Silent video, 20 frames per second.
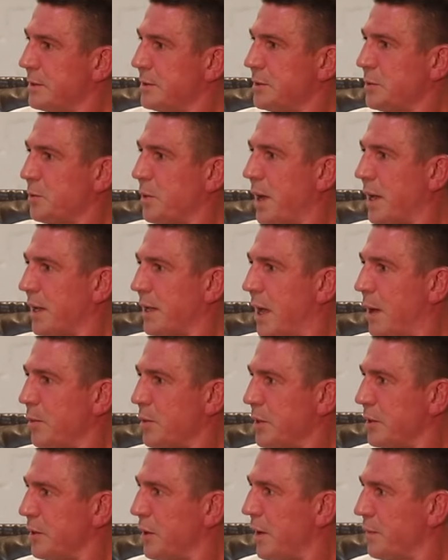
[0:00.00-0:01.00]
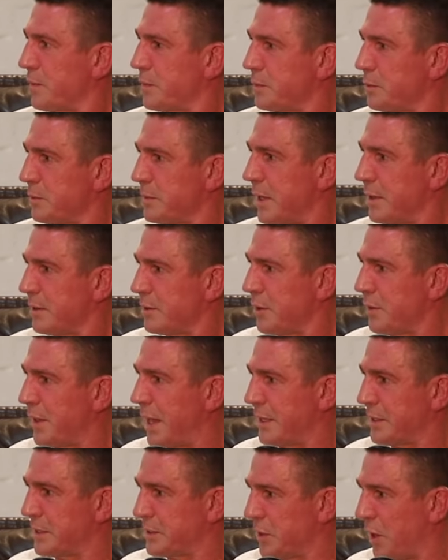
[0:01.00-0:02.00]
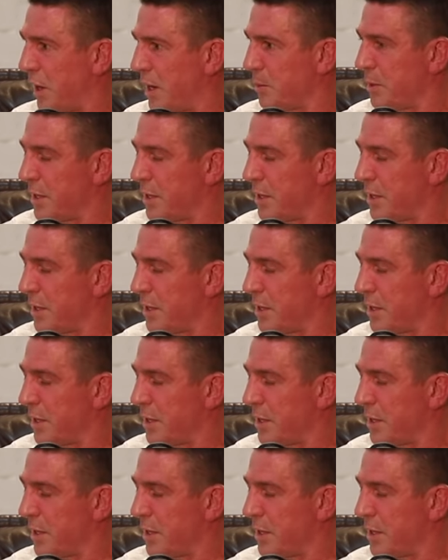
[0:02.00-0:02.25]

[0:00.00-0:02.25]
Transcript: you wake up and your life's not that exciting.